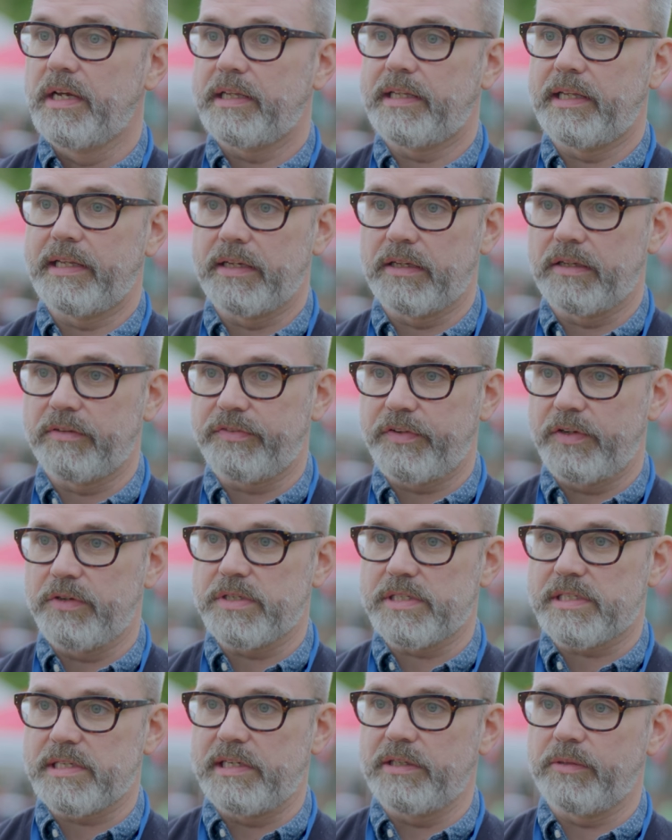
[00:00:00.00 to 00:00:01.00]
Then I'll
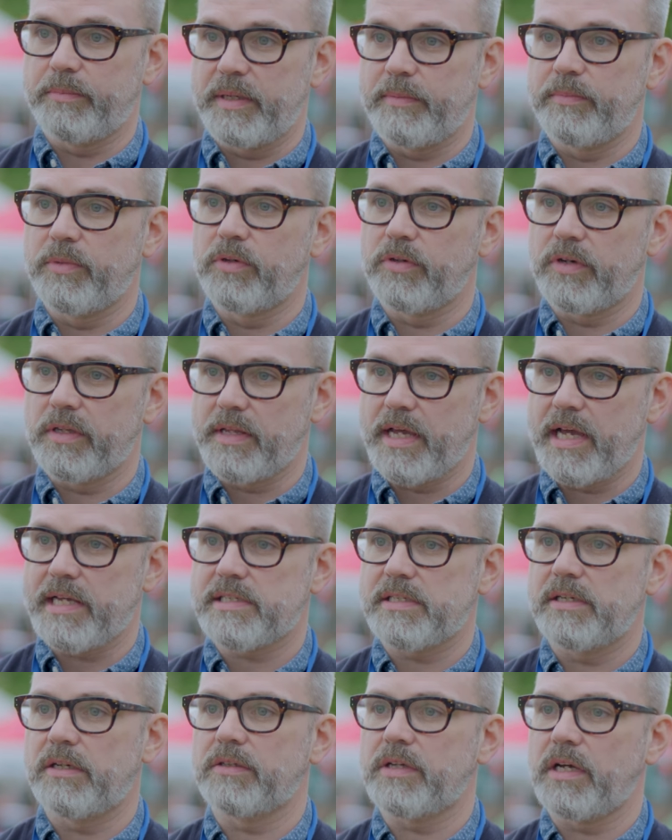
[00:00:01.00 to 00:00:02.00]
focus a little bit more on
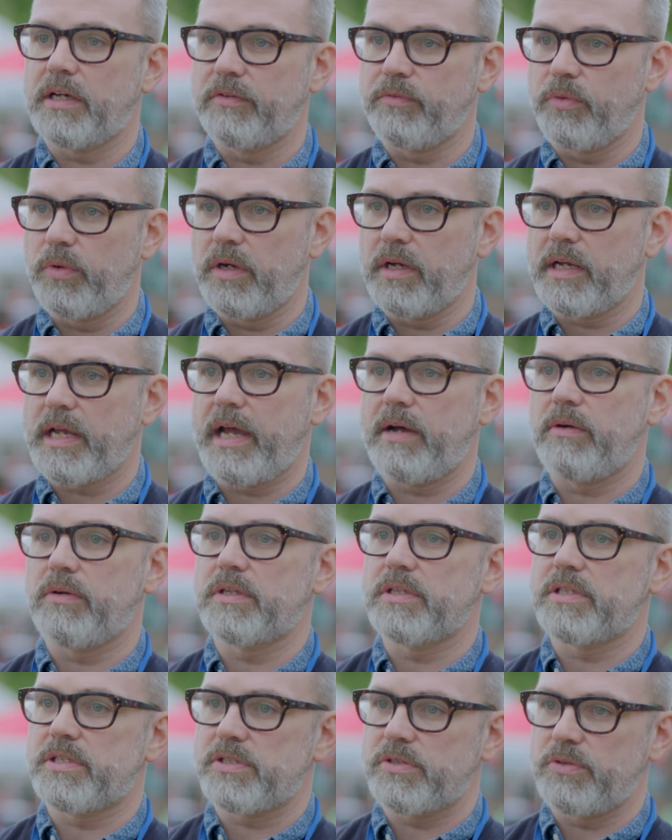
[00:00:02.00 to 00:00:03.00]
that, and I'll kind of work
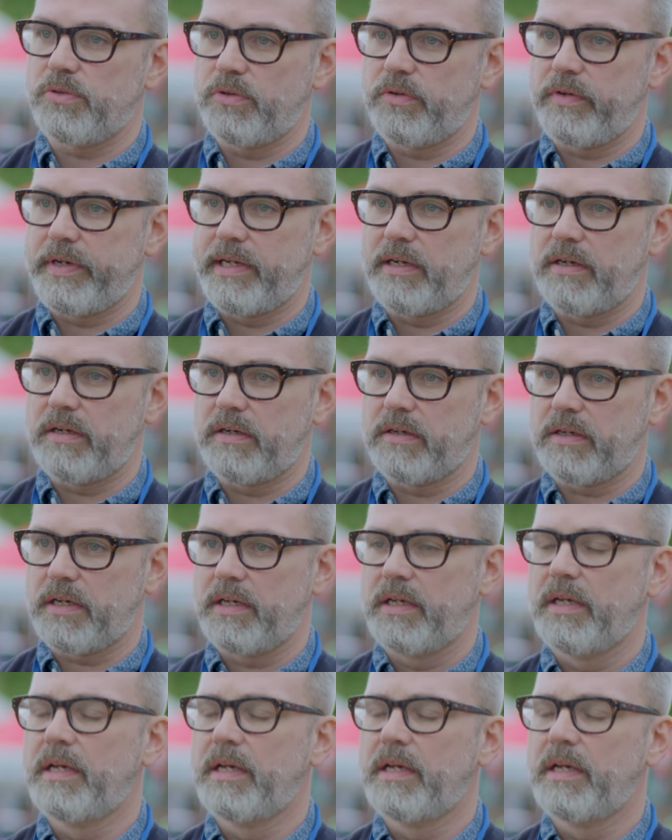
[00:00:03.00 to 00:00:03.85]
out a story arc.